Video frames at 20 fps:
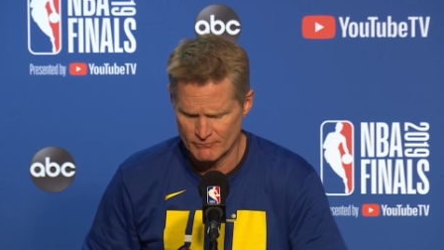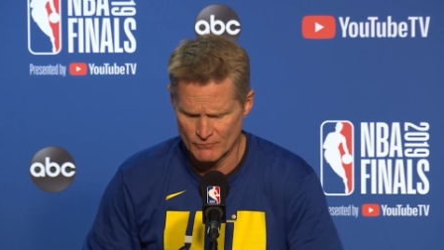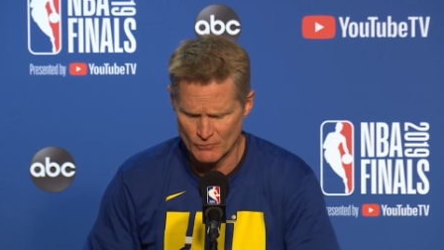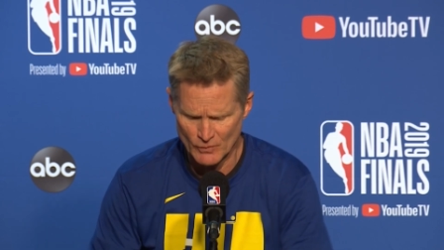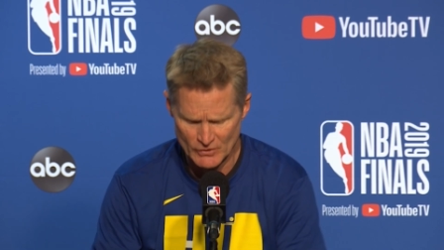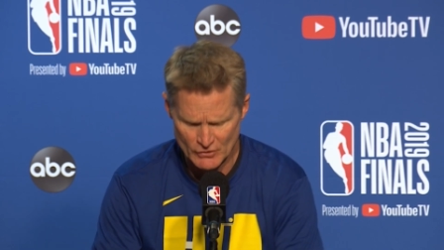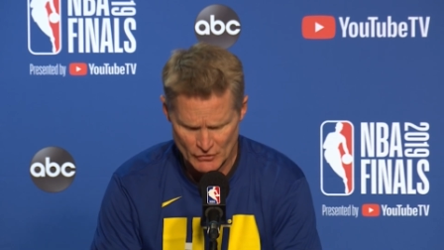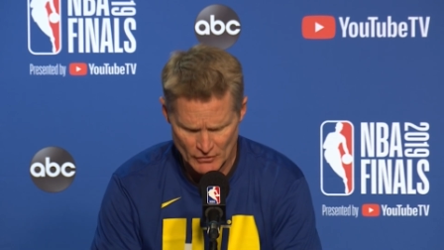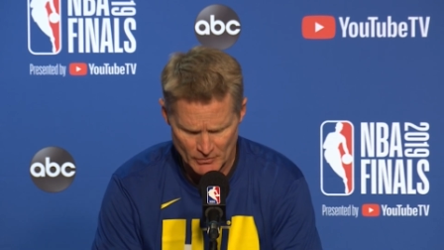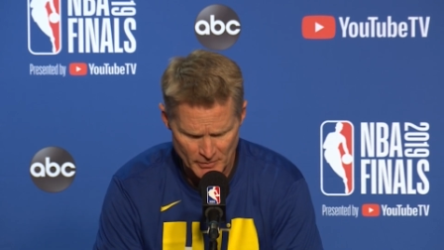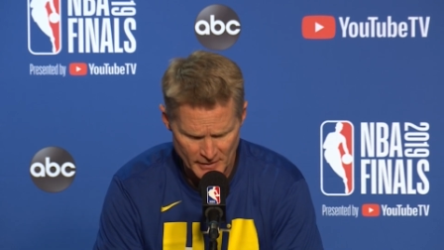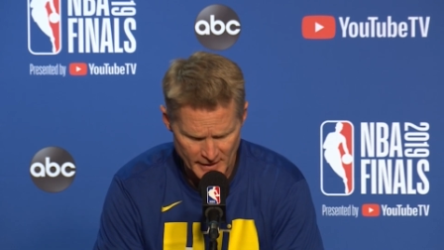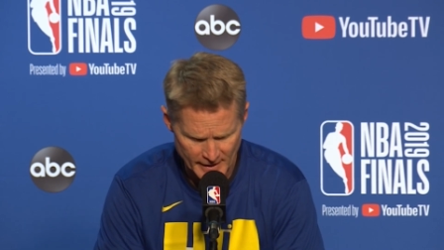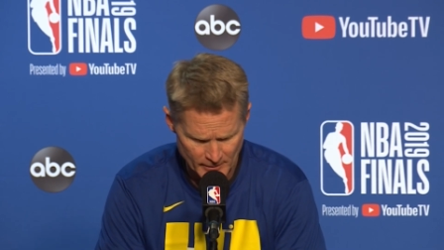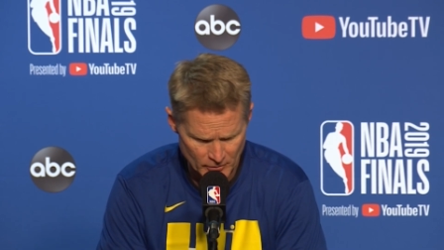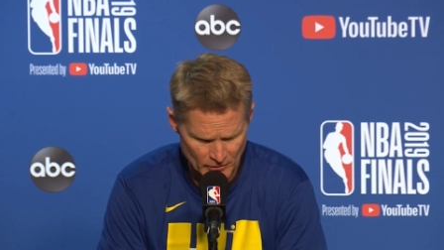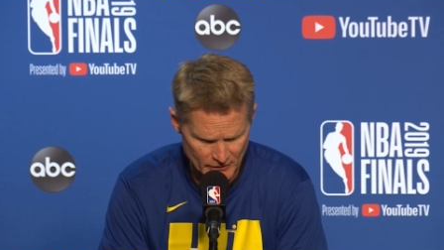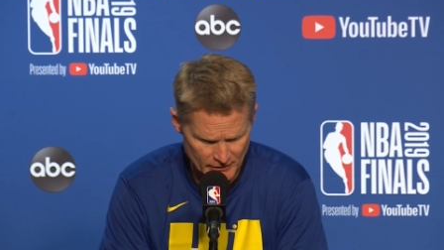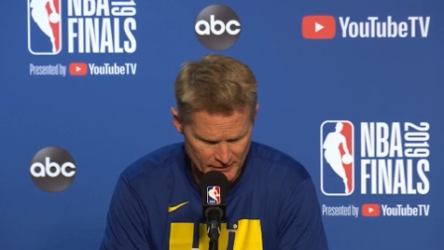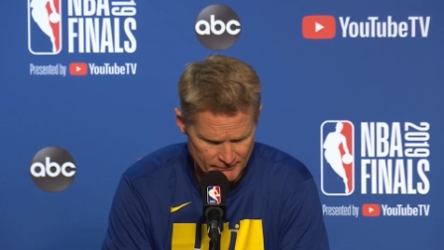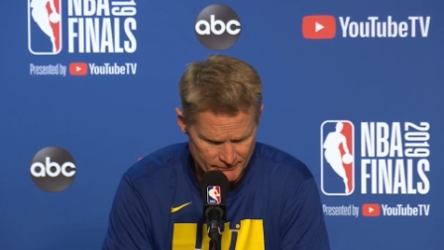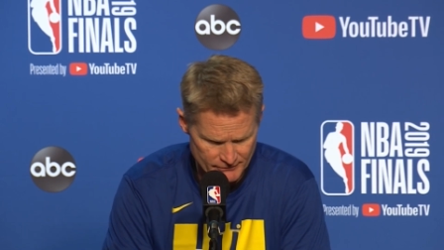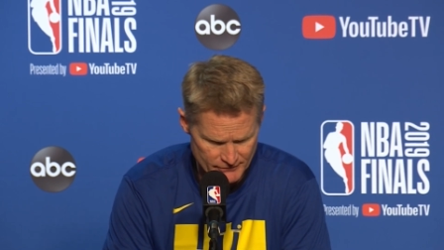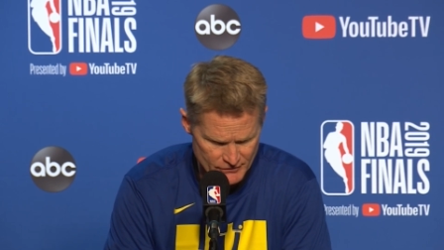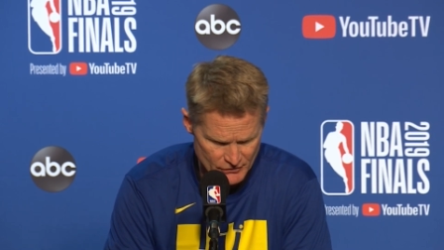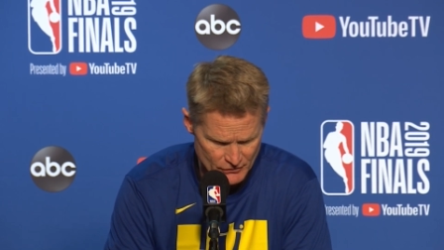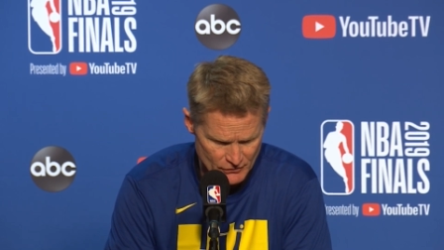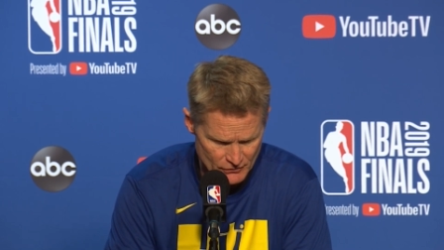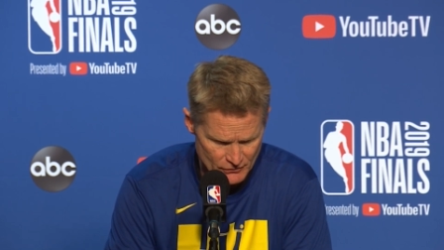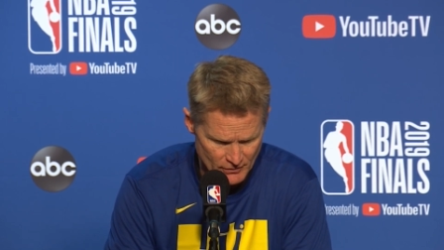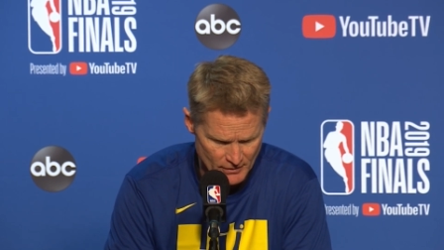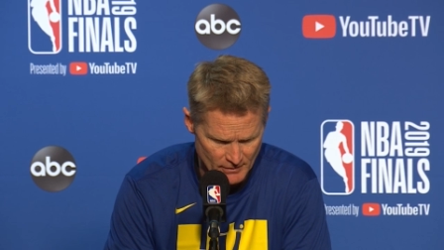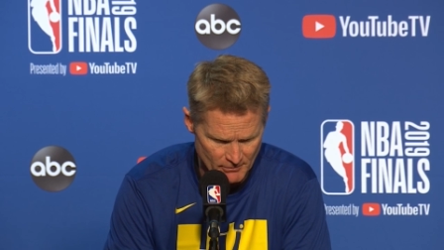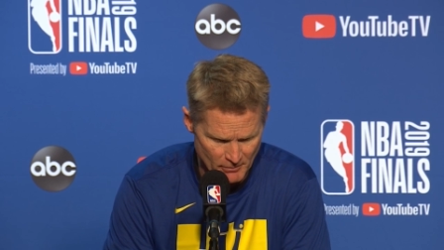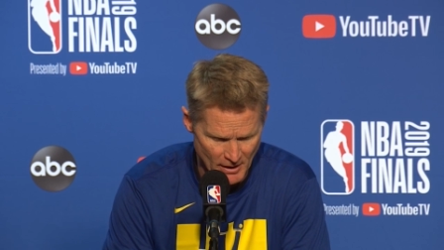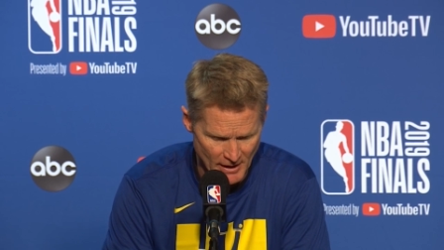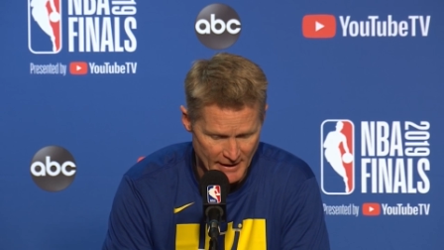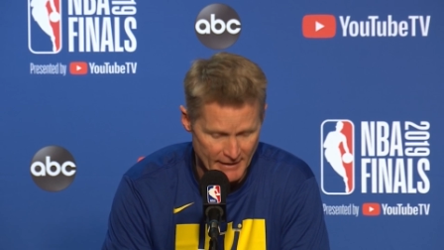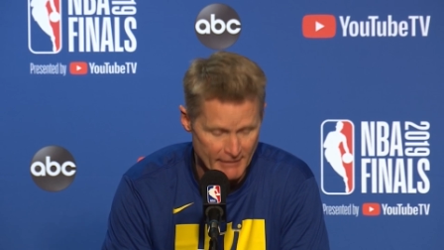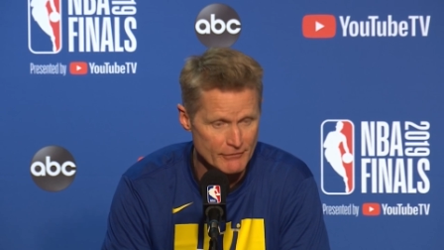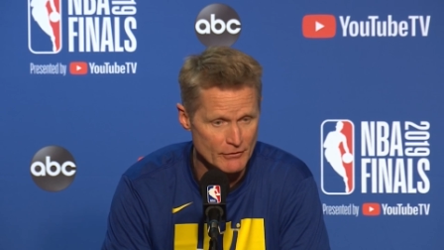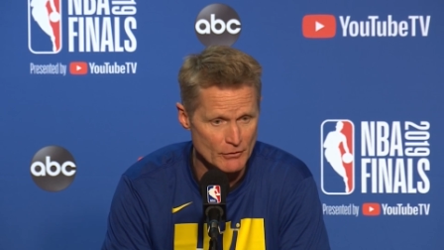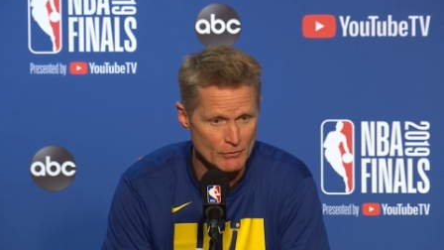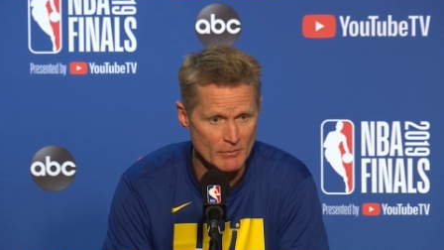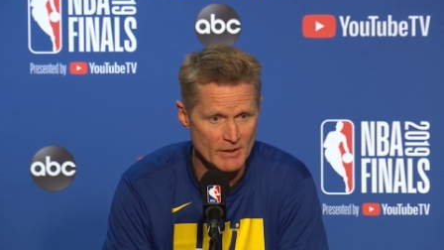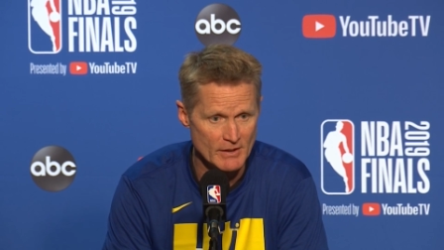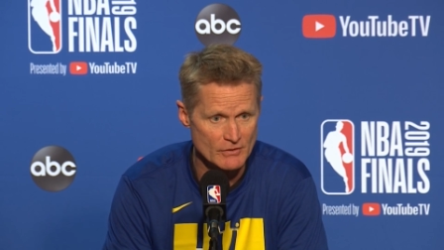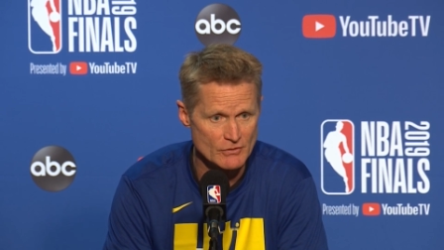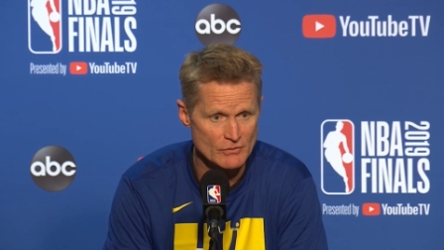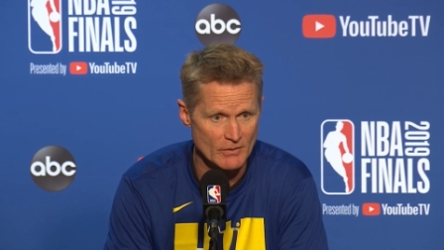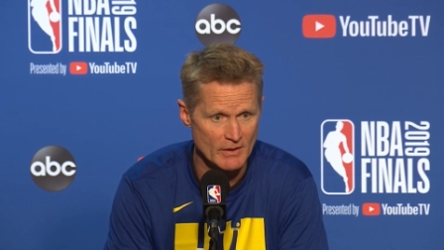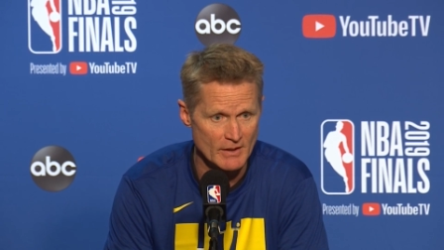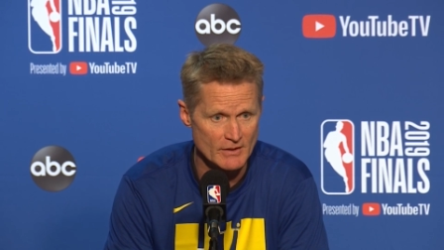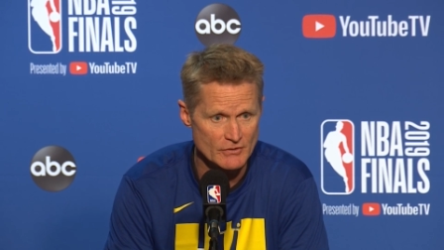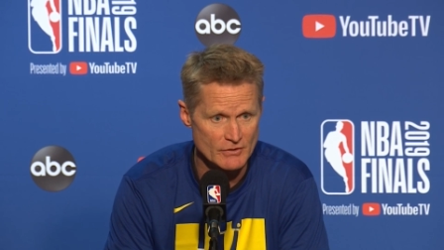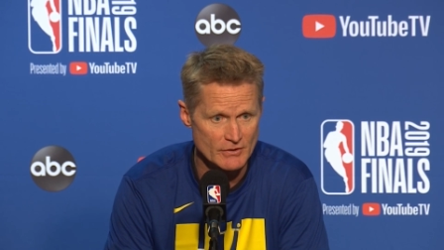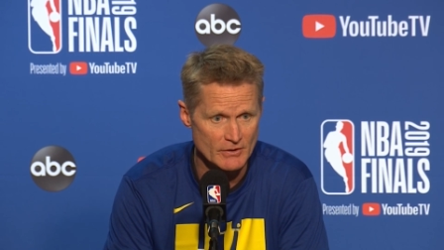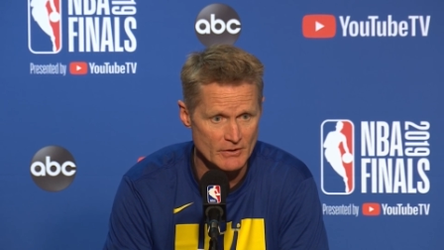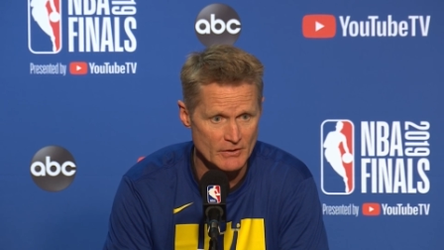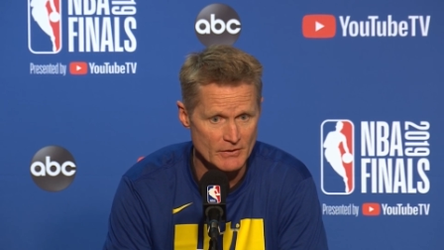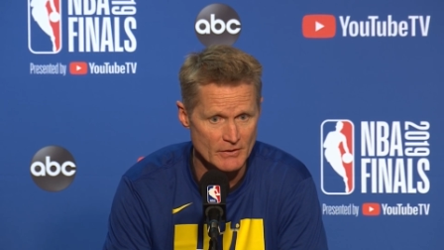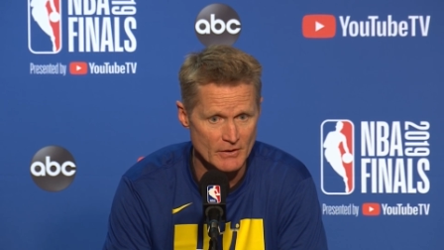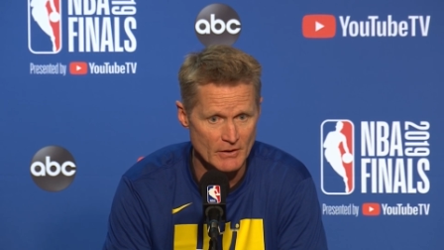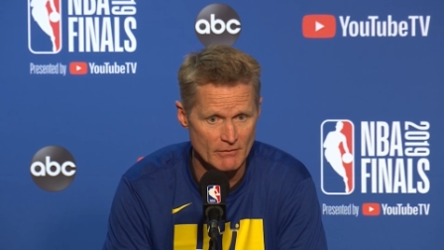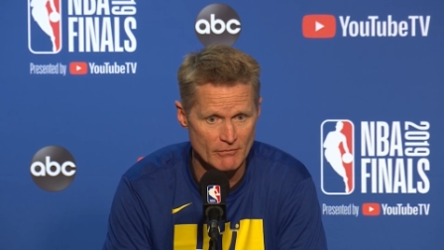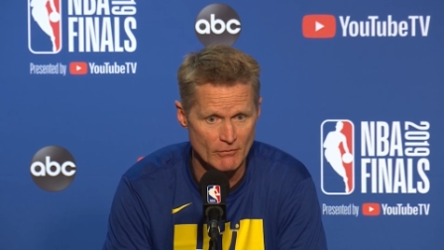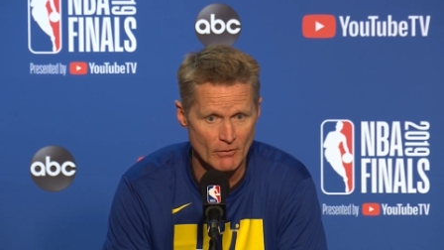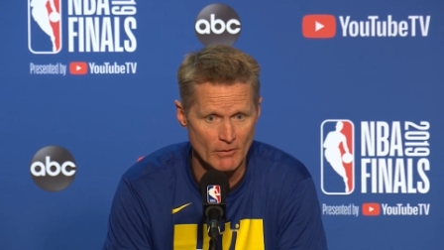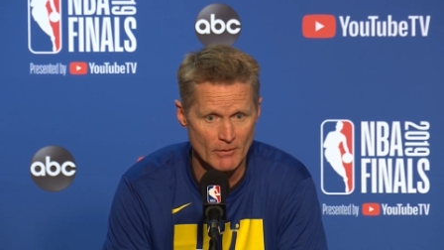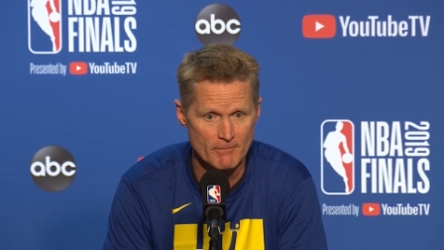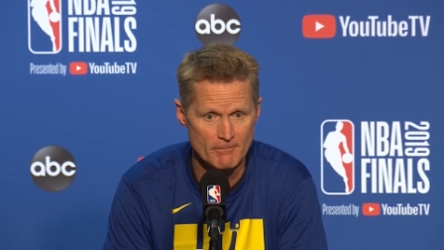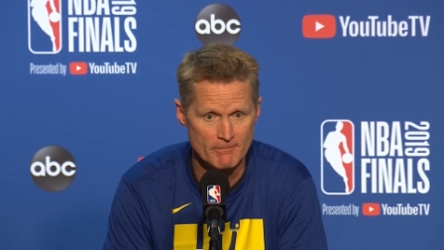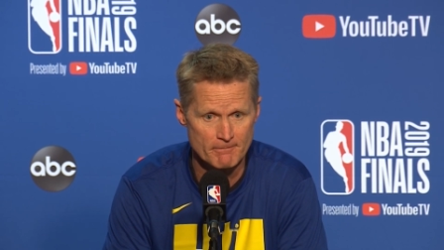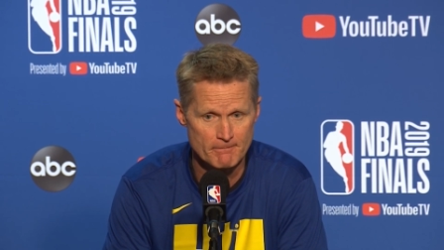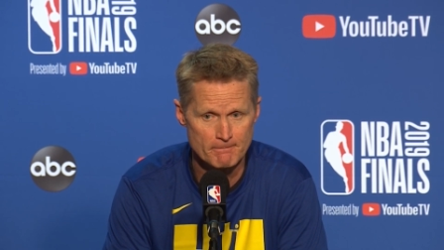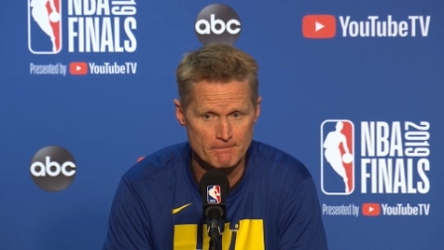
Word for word: we should be able to to uh, buy a few minutes rest here and there for him.